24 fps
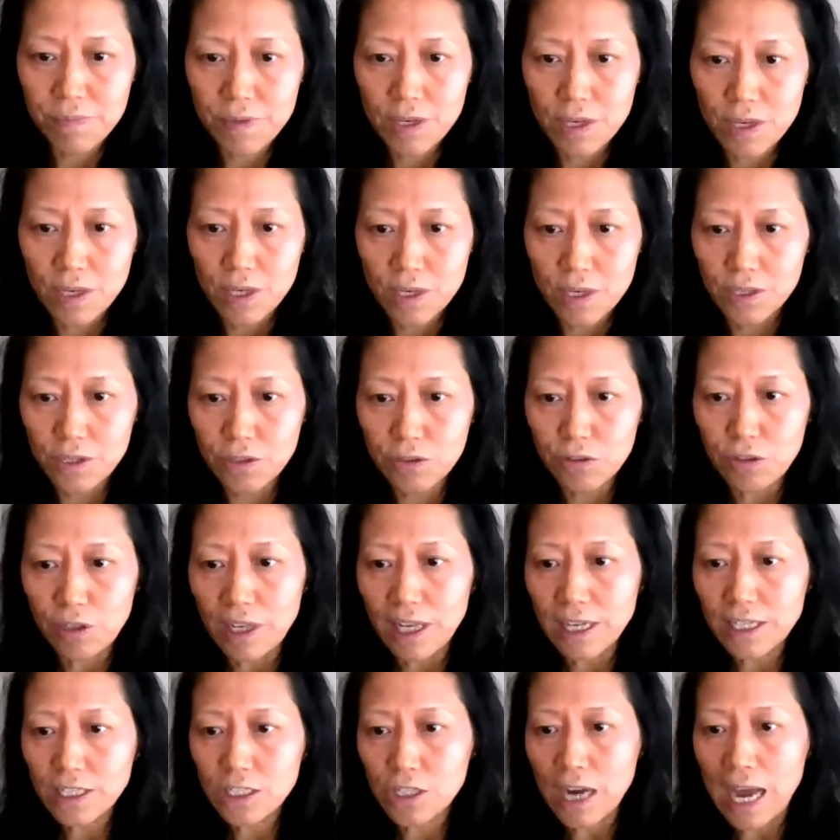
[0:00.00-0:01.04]
you'd
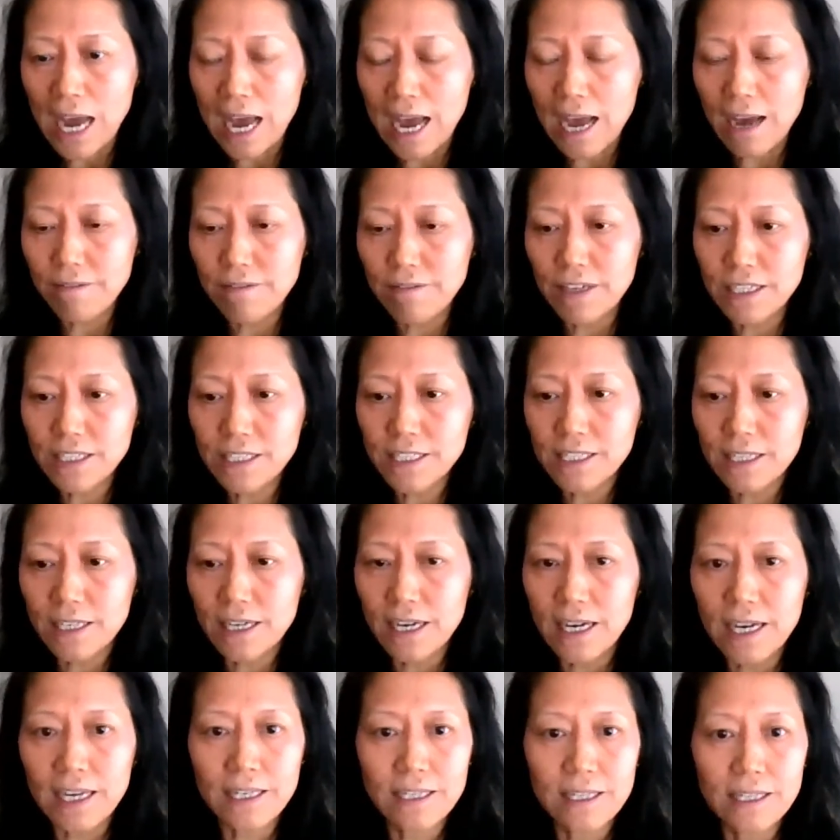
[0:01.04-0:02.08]
like to have it,
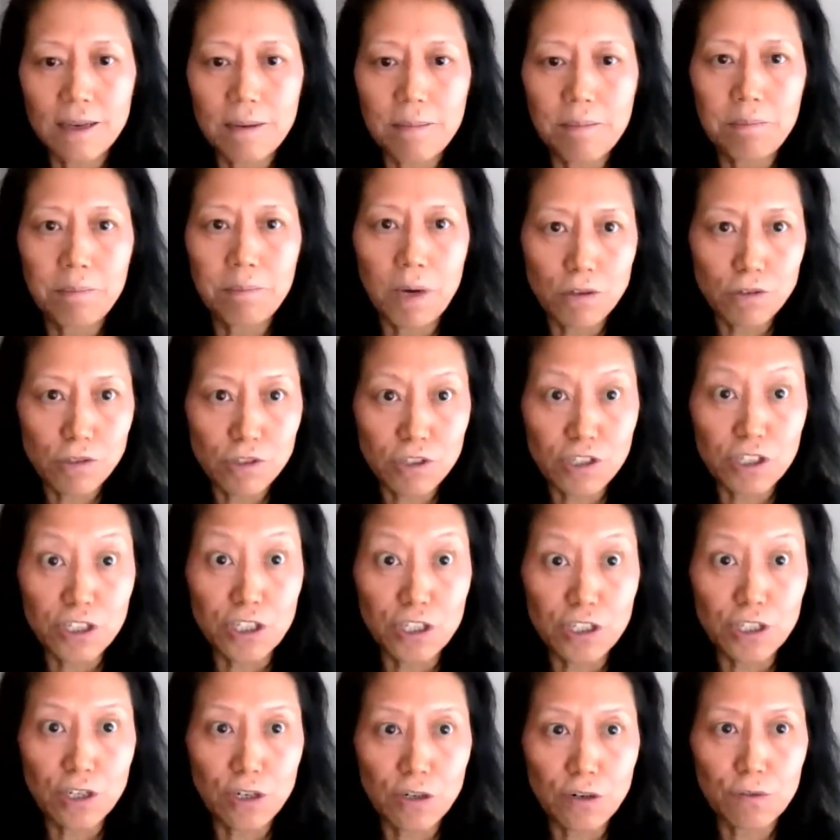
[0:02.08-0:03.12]
I can post it
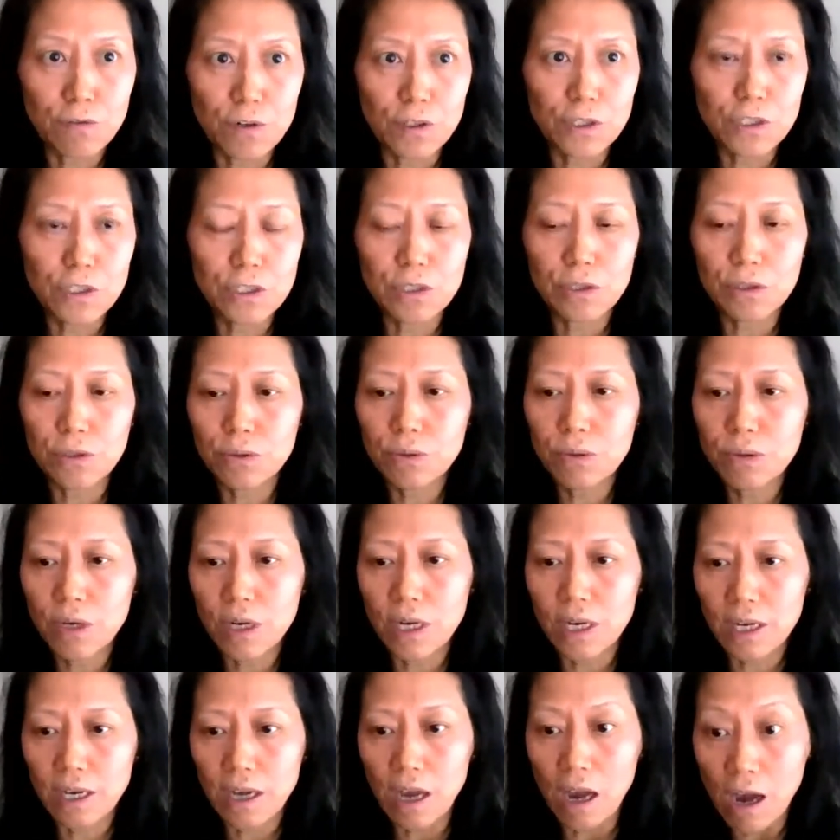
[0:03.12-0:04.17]
here for you,
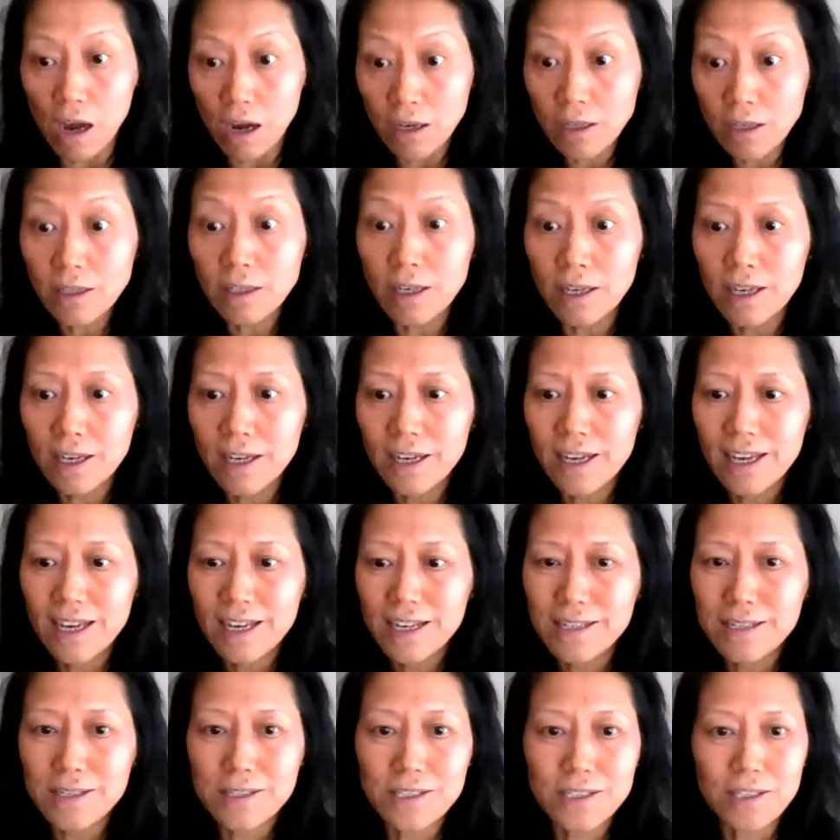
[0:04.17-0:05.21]
Han.
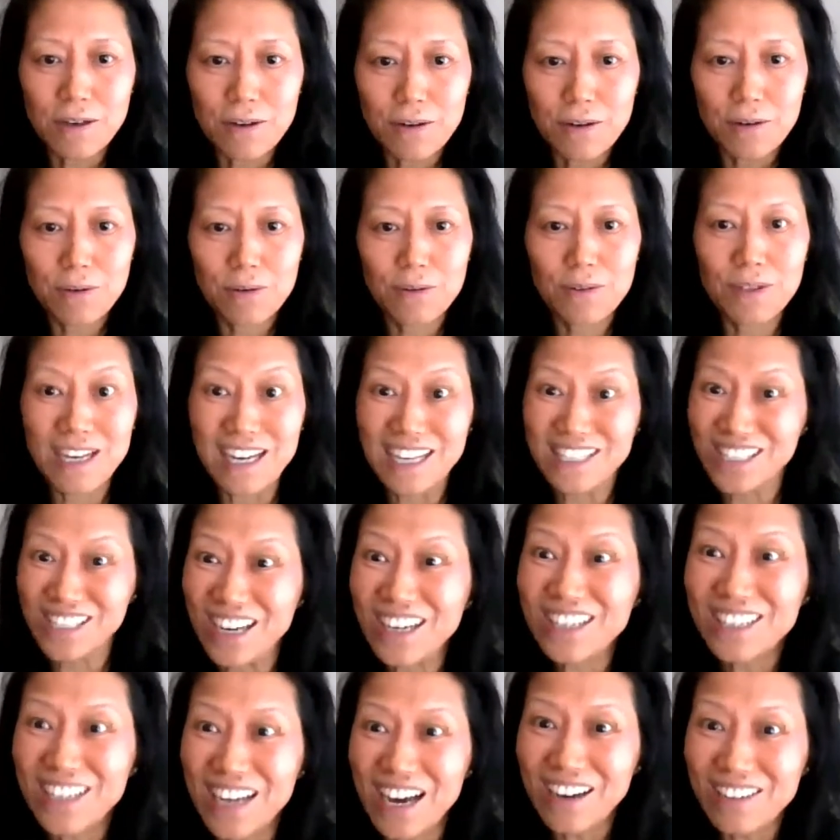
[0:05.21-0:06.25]
So check it
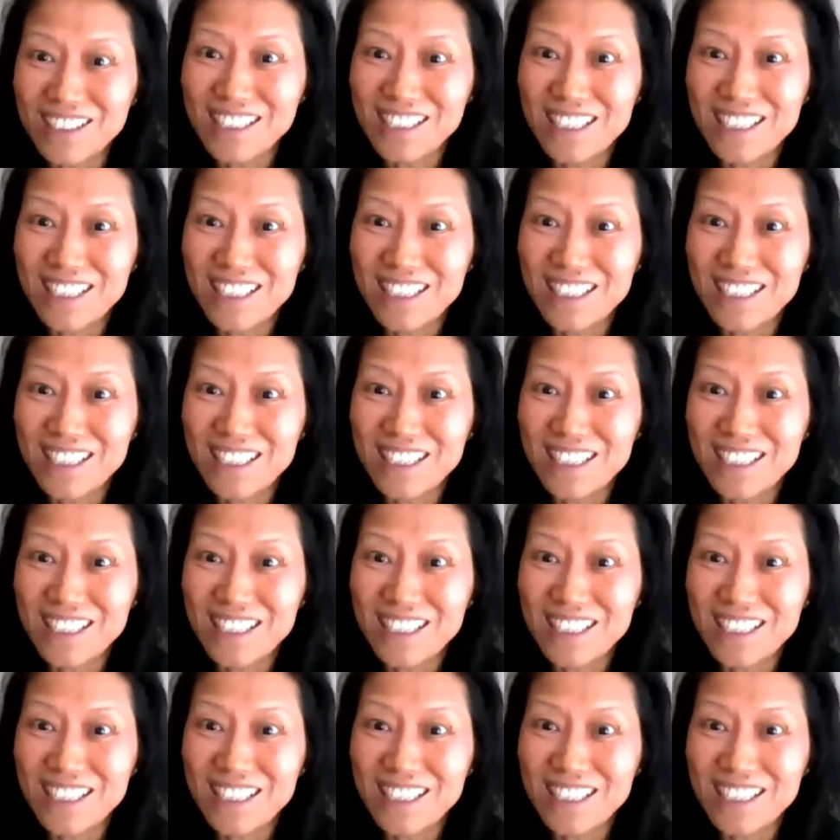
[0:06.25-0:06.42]
out.